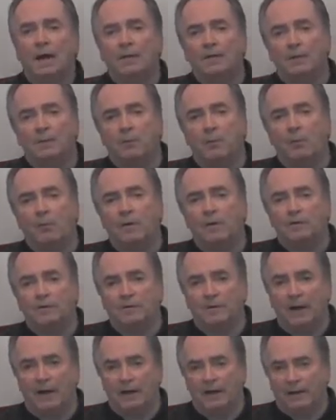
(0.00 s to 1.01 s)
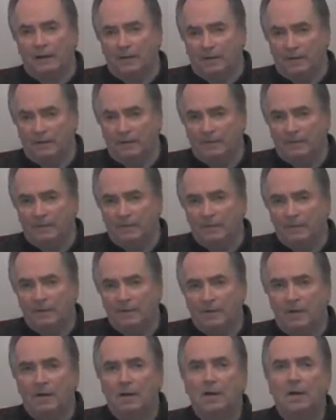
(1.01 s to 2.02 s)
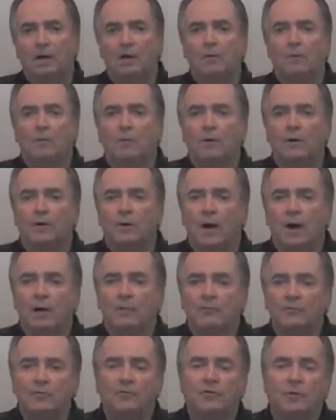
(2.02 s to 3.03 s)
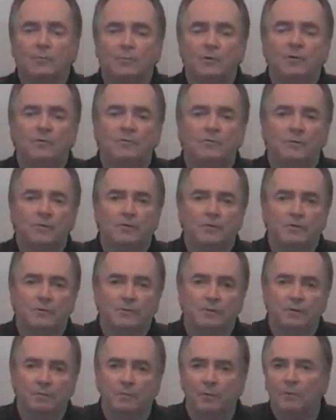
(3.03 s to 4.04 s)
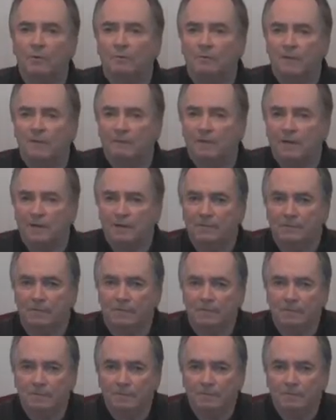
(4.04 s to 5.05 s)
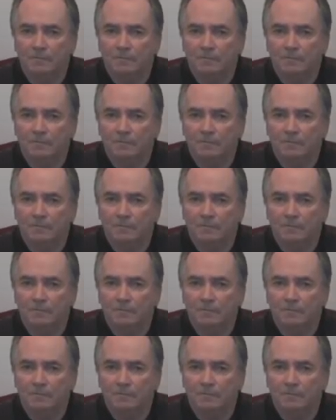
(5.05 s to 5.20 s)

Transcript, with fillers: And the point of that is, when it comes to some of these verses in the book of Revelation,